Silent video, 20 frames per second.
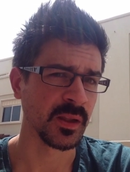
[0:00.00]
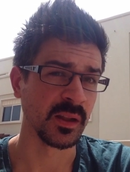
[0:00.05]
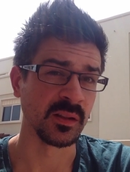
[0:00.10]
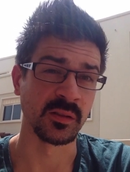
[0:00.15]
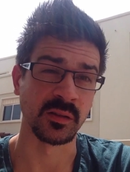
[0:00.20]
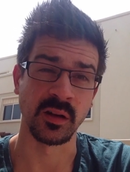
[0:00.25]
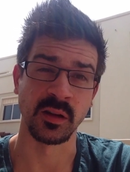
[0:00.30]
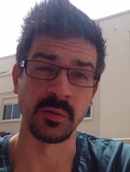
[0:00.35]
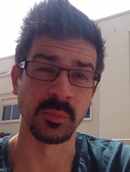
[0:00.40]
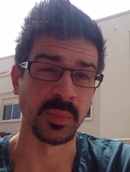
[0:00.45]

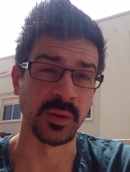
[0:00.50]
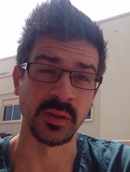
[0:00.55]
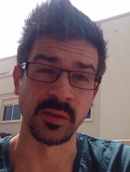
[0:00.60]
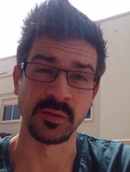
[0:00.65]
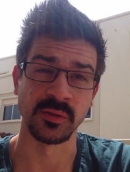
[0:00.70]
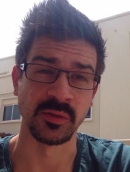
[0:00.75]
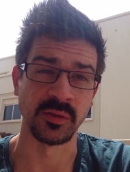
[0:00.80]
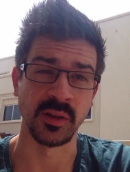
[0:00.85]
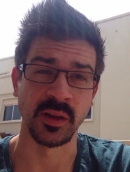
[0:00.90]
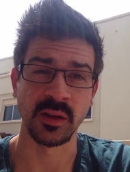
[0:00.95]
Look, I've been
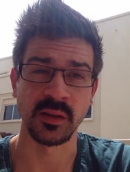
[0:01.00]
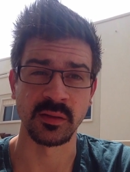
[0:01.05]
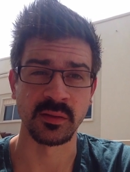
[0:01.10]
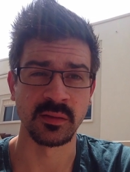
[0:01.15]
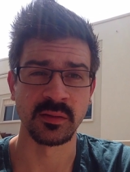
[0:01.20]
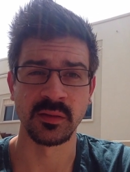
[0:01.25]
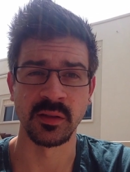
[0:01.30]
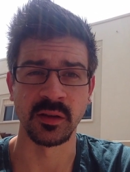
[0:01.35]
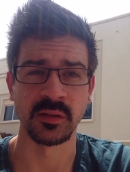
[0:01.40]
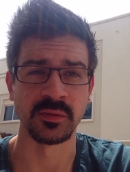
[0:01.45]
through that.
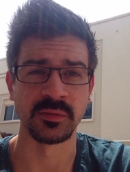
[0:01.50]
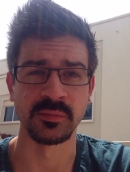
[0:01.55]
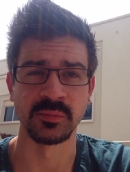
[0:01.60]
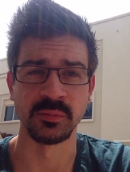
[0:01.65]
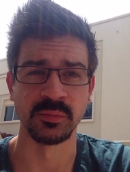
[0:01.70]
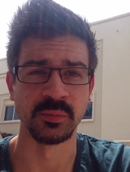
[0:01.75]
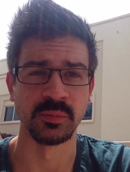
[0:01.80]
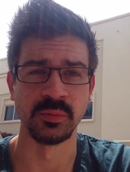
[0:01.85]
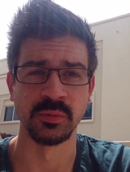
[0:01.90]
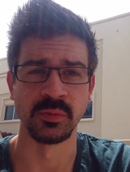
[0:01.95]
I've
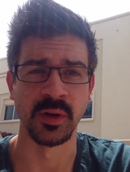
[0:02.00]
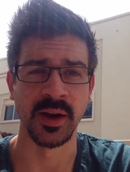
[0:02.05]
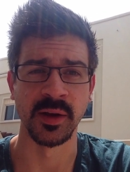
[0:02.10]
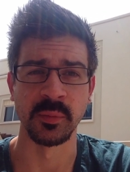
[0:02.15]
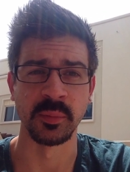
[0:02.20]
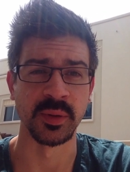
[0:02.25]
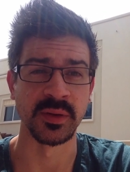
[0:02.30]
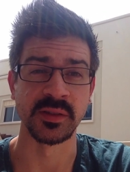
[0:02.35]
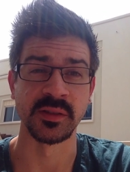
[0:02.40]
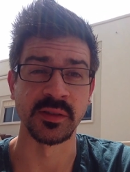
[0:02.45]
run
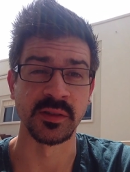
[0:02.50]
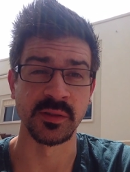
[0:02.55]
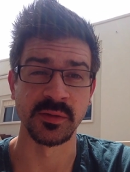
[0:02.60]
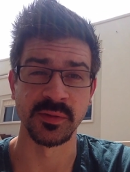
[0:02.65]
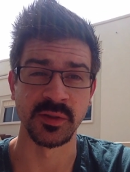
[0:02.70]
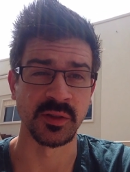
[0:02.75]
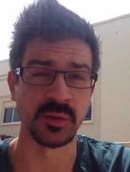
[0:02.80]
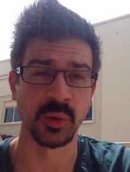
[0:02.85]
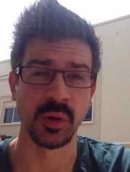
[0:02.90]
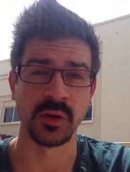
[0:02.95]
a business
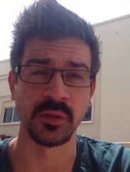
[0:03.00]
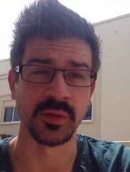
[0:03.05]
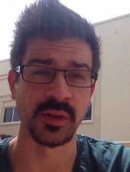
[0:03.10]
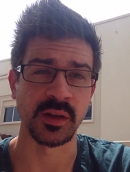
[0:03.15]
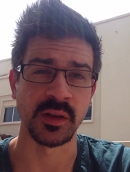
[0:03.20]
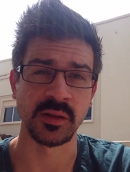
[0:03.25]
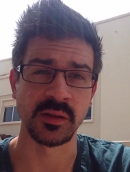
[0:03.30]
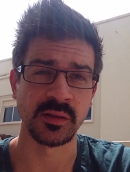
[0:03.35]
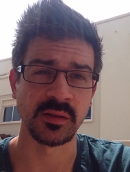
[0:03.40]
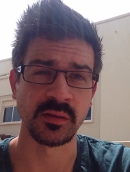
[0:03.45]
for 12
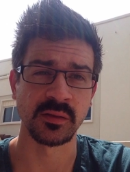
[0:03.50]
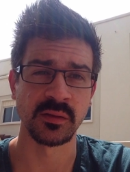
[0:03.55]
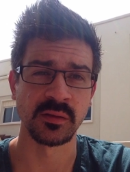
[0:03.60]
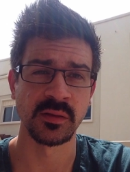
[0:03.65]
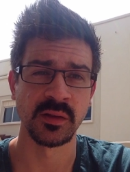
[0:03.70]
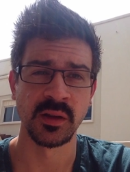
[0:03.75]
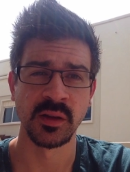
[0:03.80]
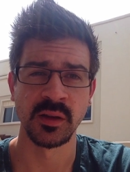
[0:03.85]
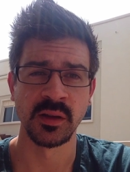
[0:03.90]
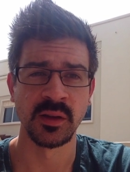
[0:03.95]
years and